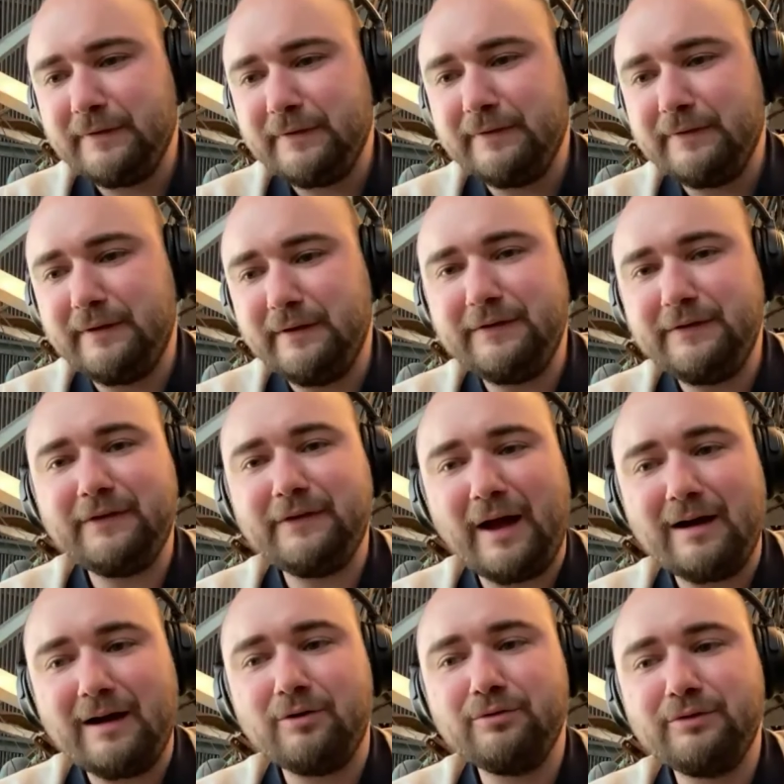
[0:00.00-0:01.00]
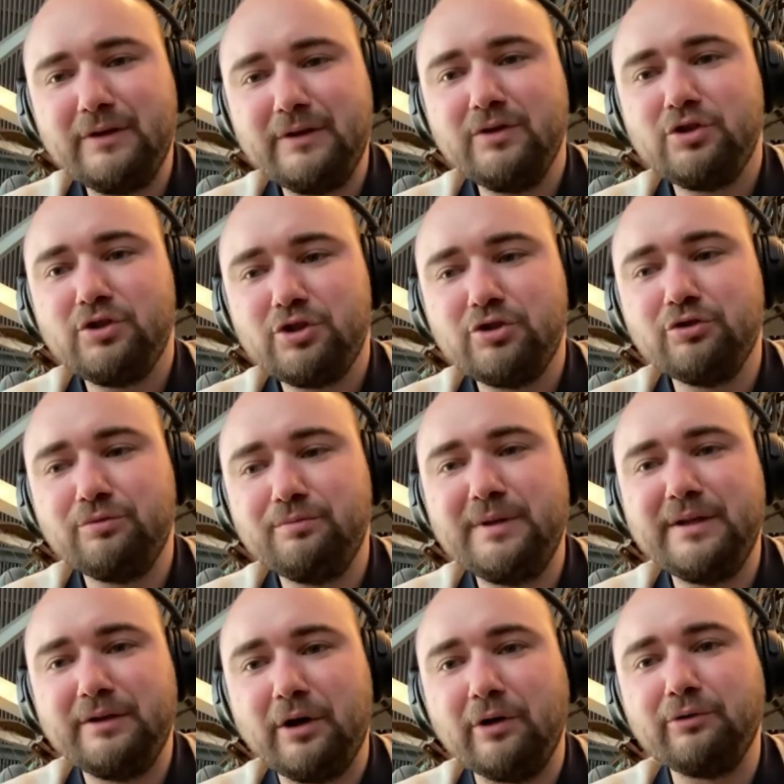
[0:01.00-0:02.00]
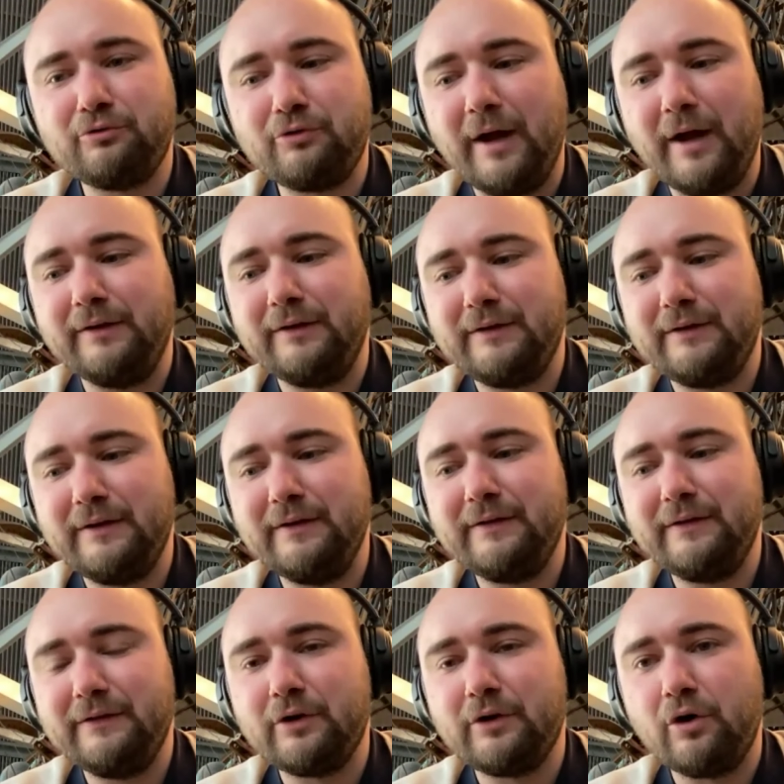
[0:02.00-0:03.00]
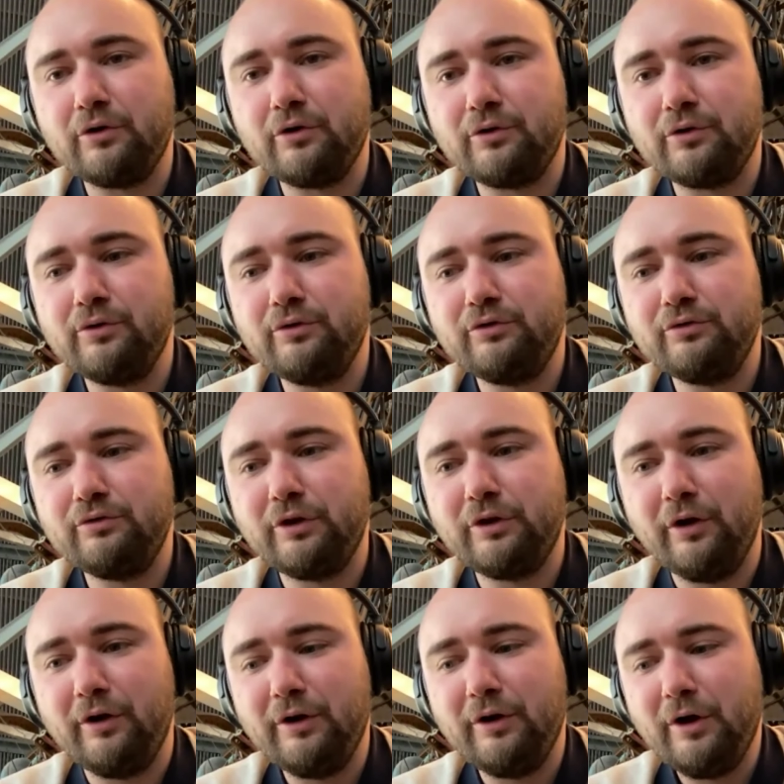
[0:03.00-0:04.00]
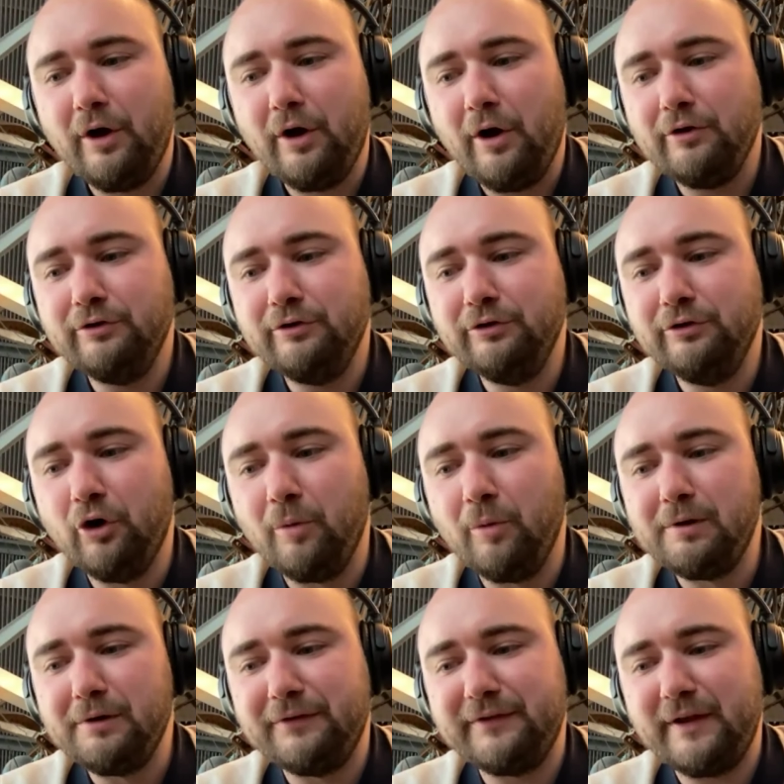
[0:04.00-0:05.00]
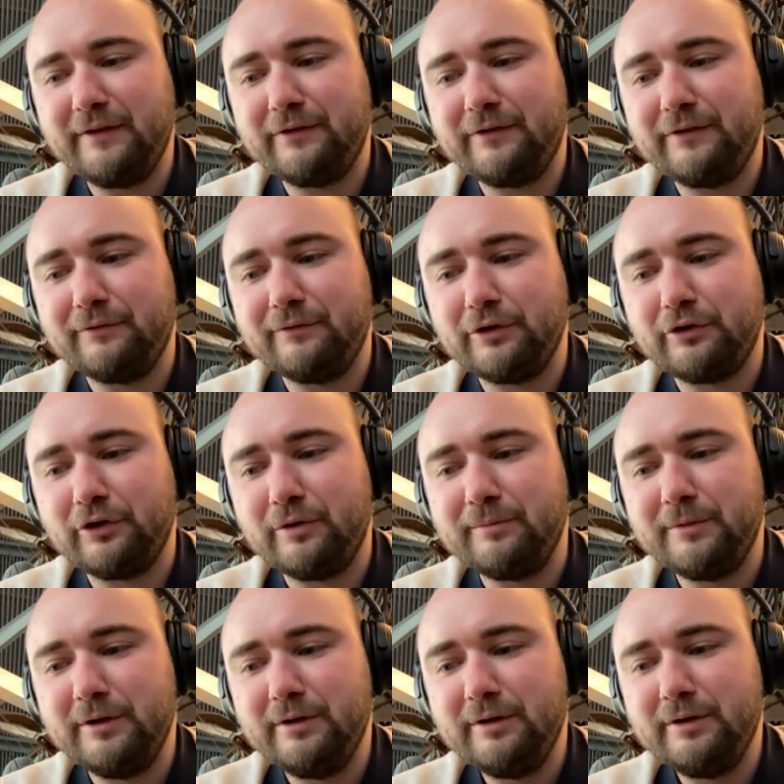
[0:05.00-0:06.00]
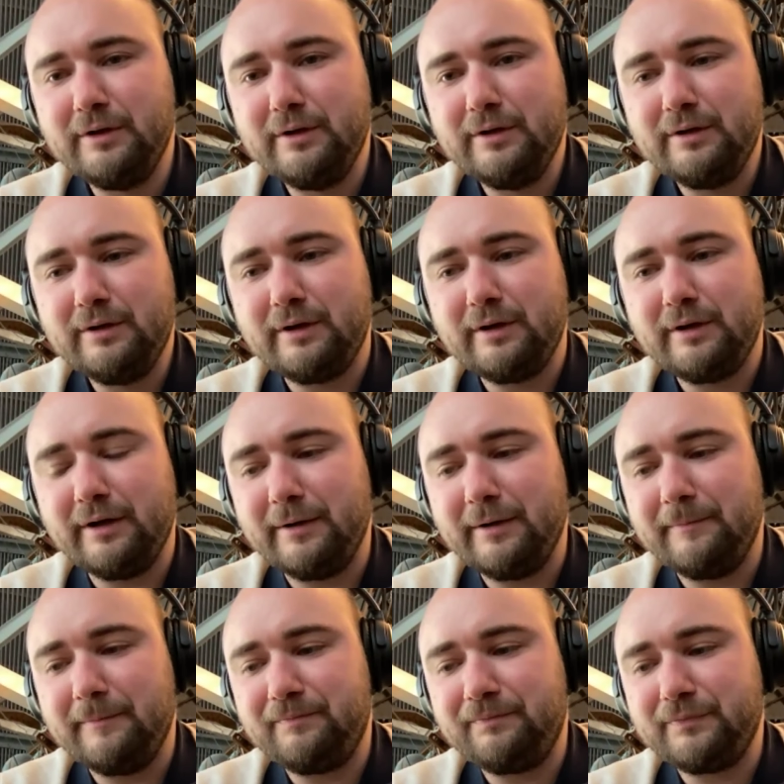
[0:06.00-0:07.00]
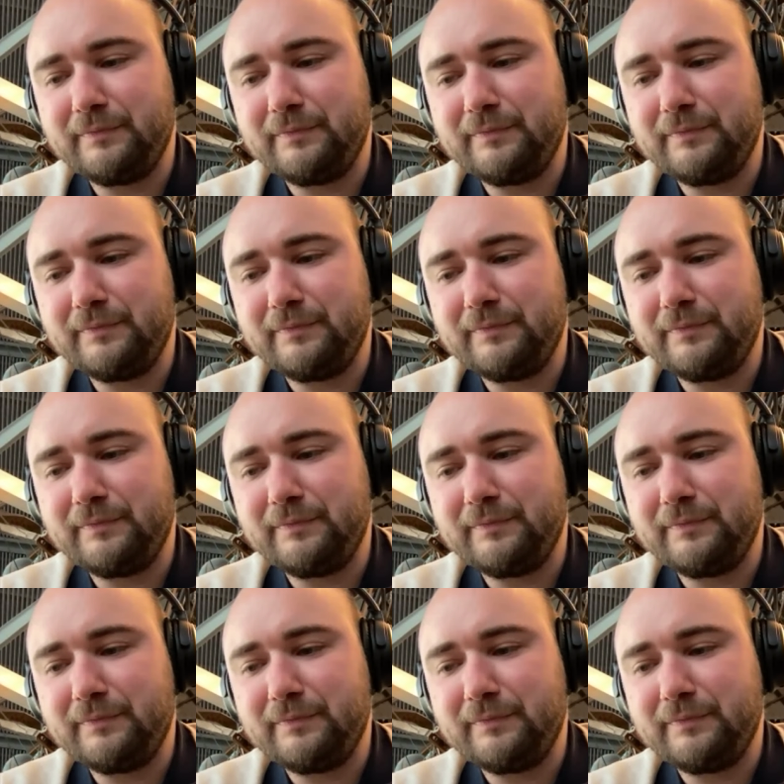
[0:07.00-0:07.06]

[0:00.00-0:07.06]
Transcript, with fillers: this is how this should be done right. This is Grand Cru to the noble sense of the term, um,